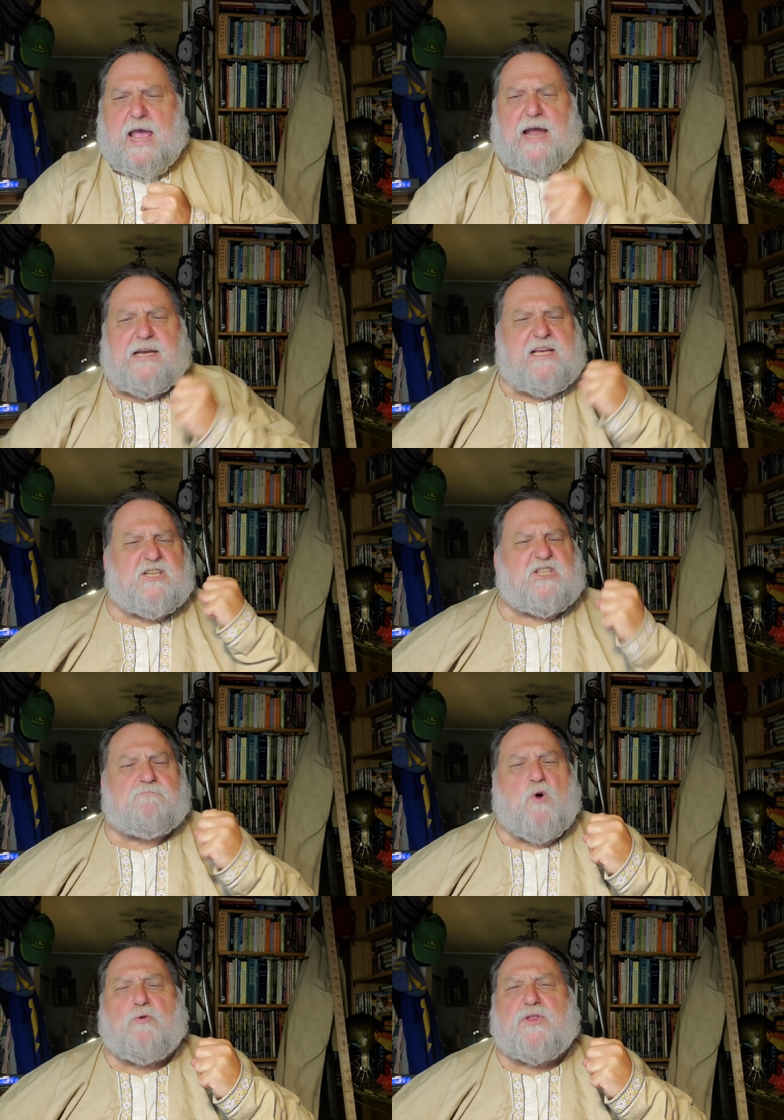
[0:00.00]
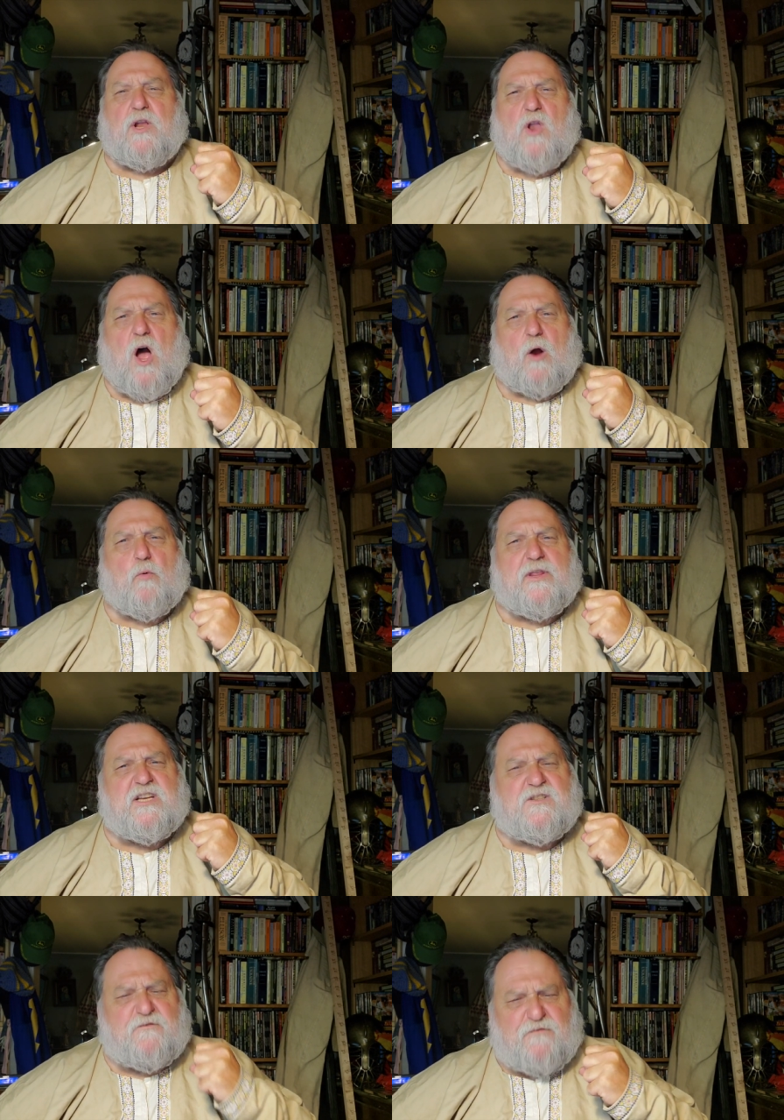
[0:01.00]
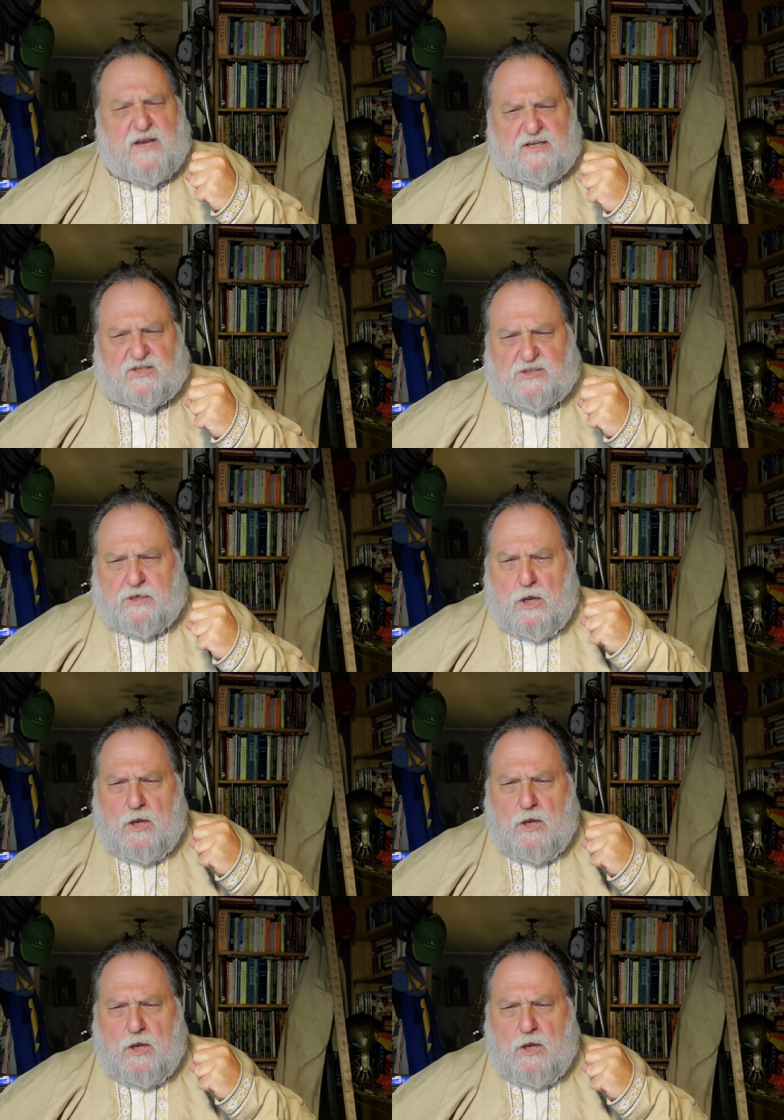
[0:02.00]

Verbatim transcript: and he smote the lock with his fist,